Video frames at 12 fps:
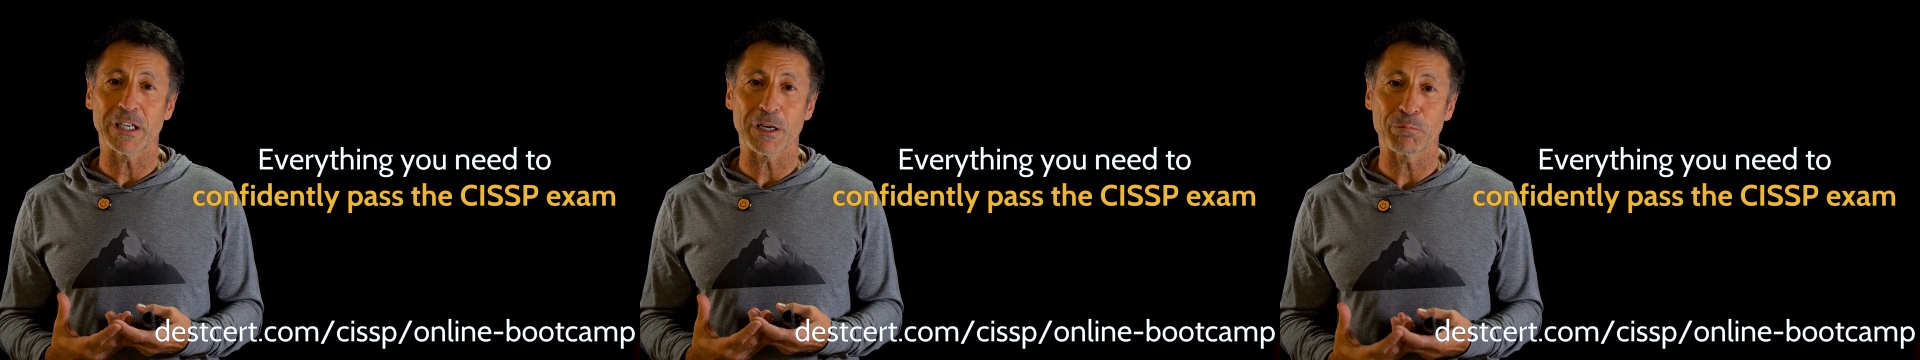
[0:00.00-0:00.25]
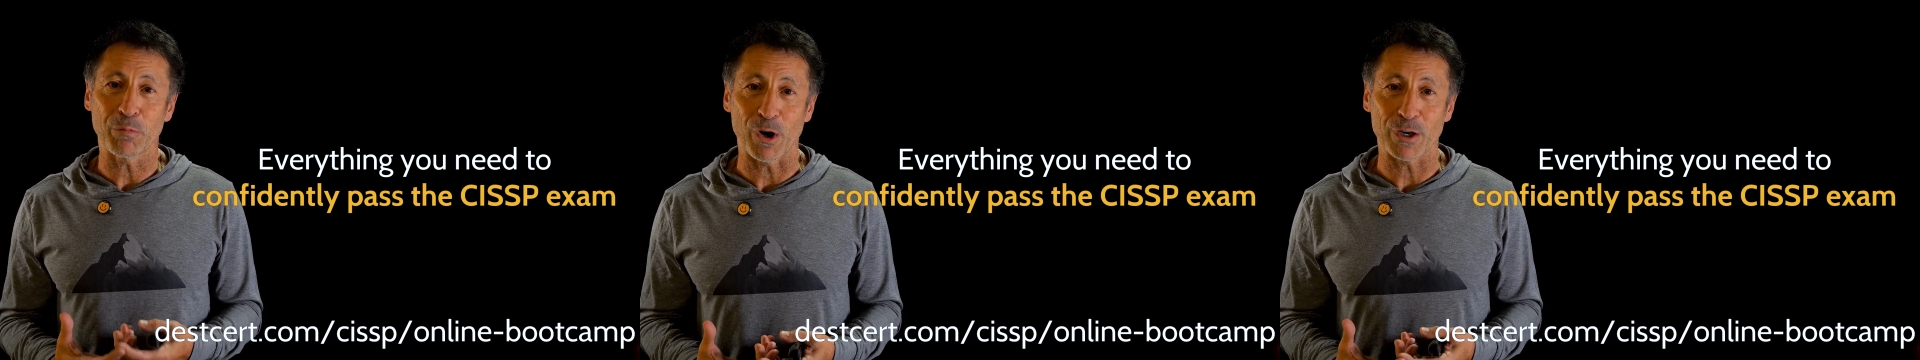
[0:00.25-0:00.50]

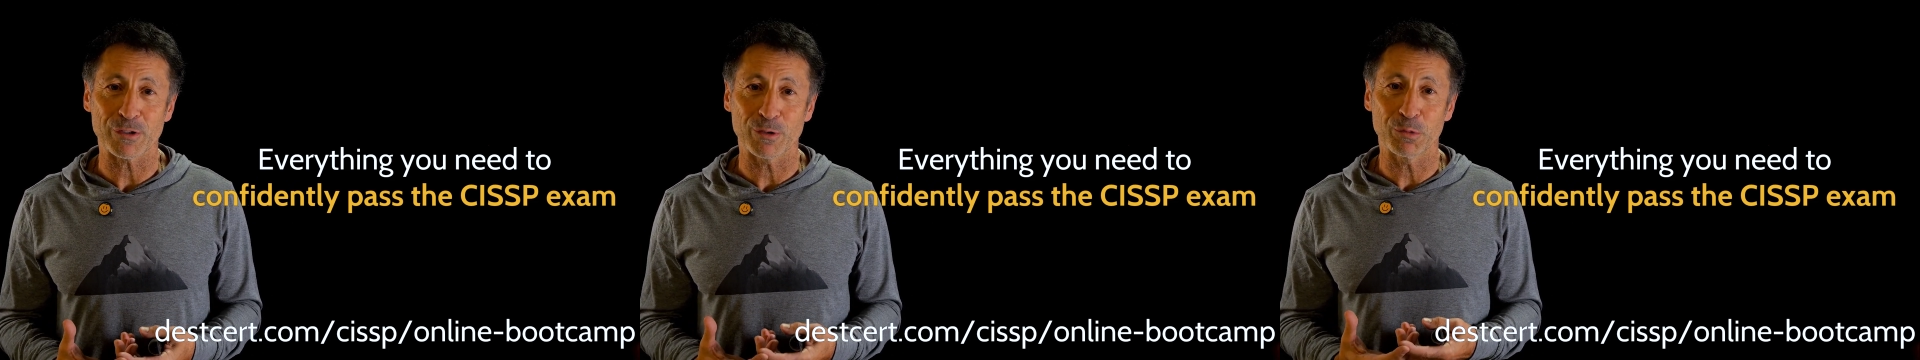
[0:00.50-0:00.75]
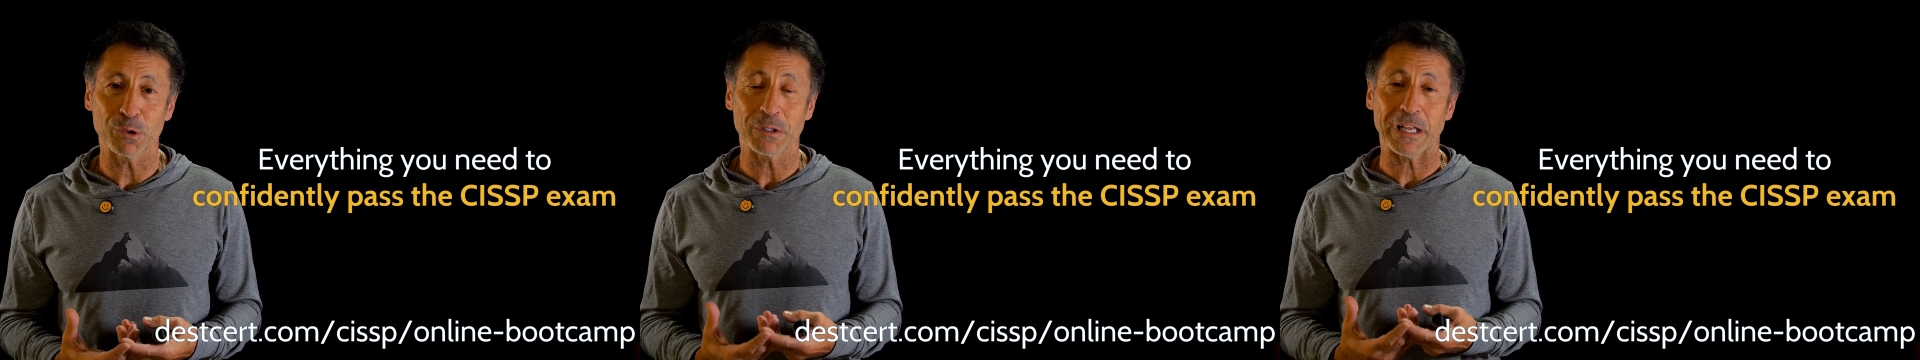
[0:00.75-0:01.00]

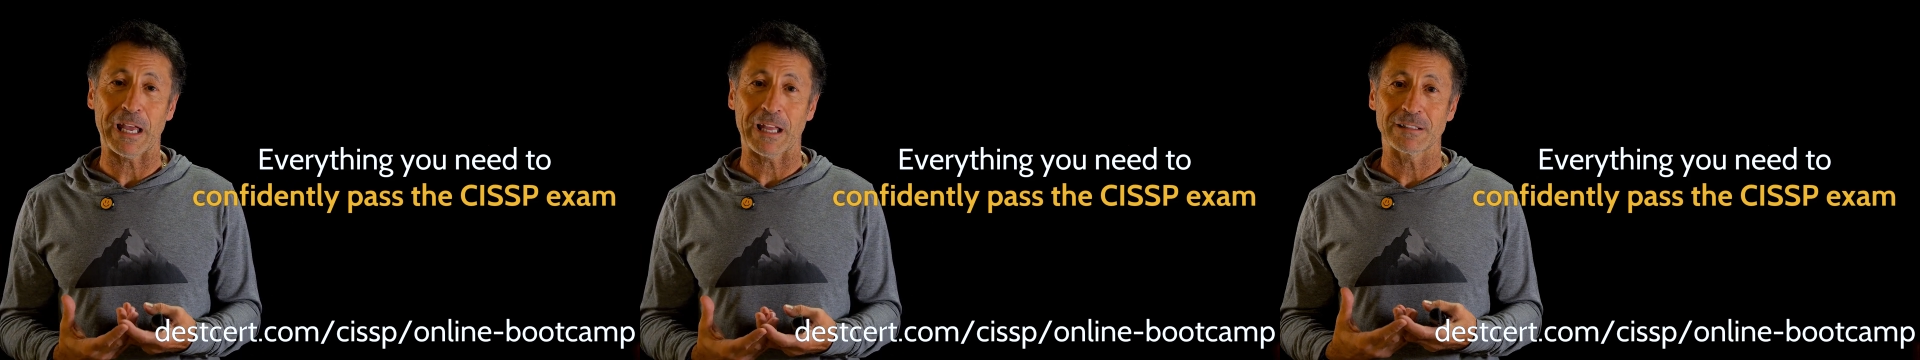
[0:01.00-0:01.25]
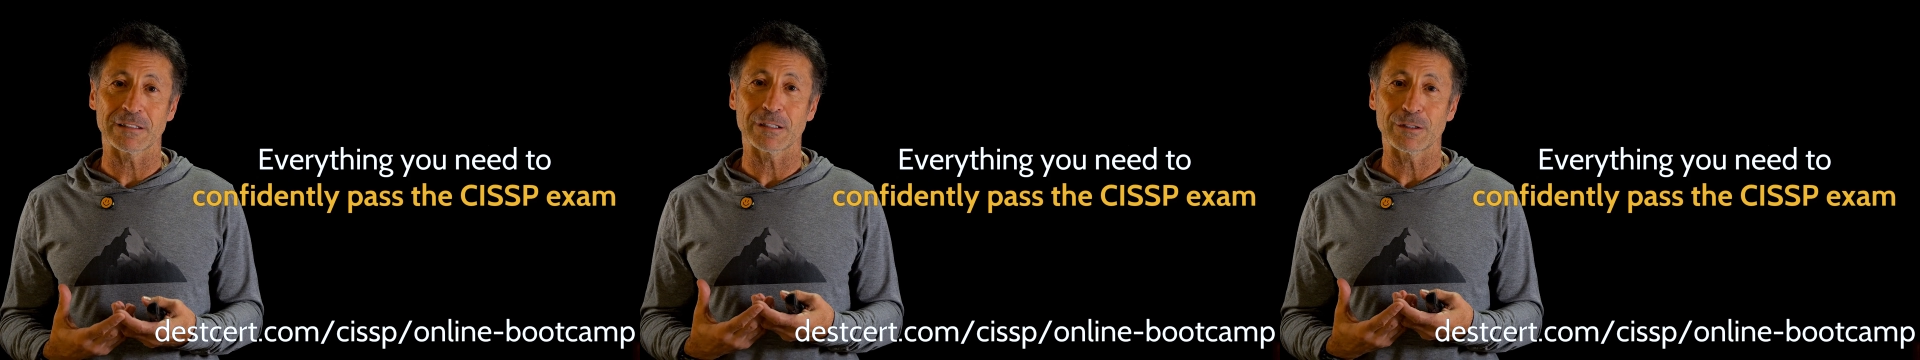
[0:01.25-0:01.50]
impossible
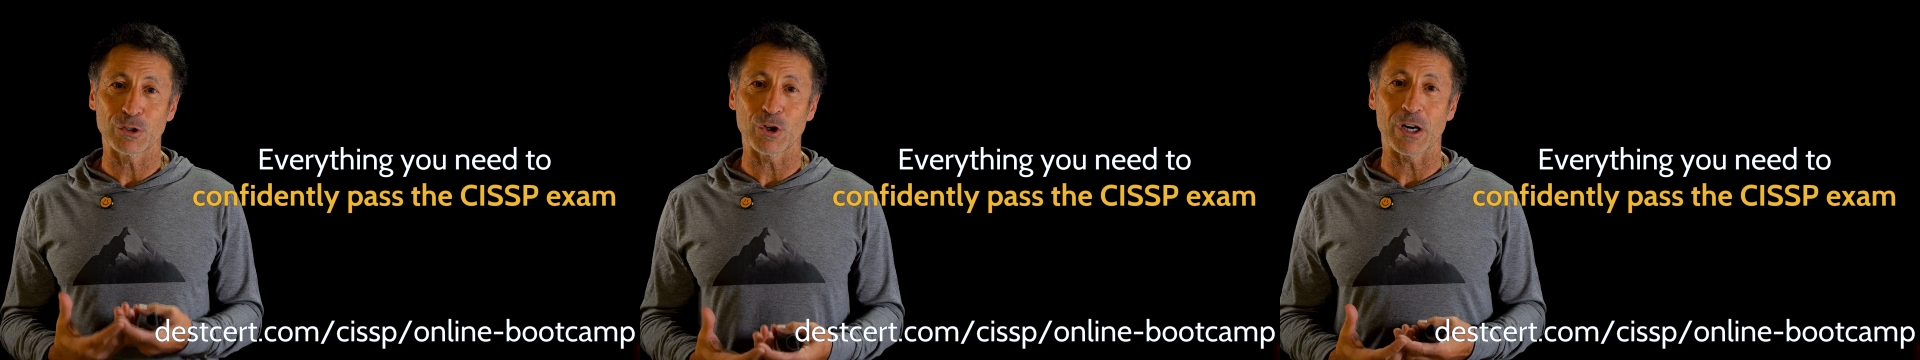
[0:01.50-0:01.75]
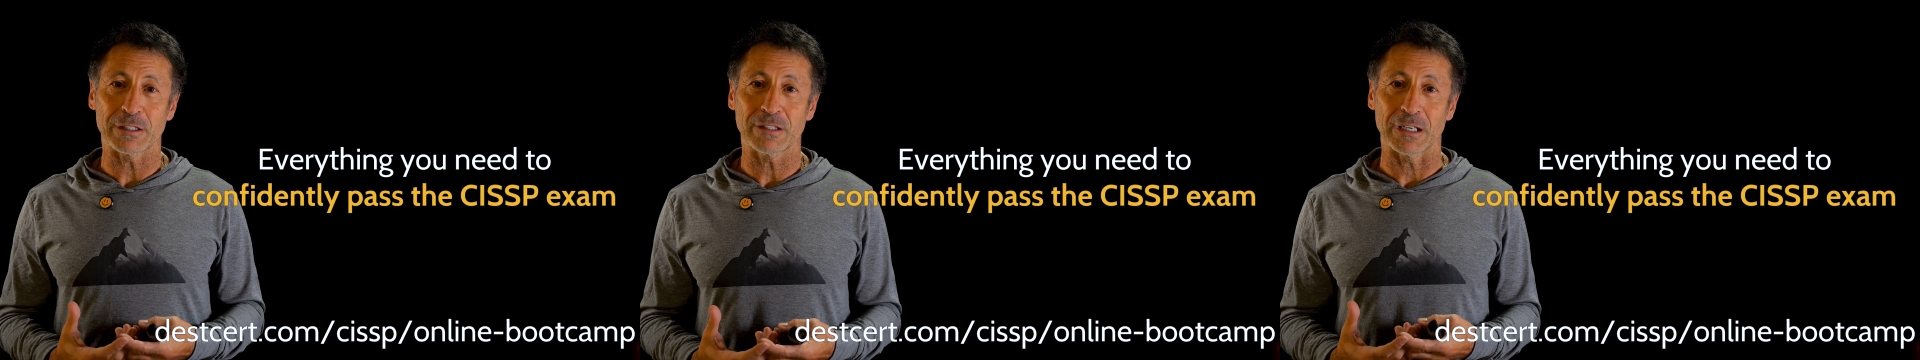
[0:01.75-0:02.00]
and
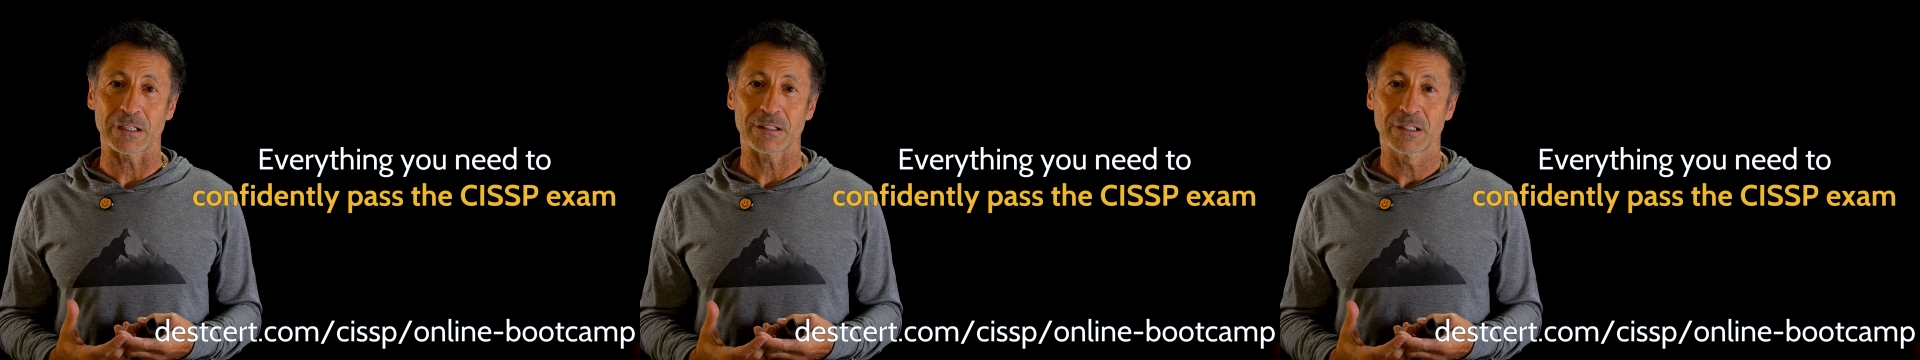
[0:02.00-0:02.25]
daunting.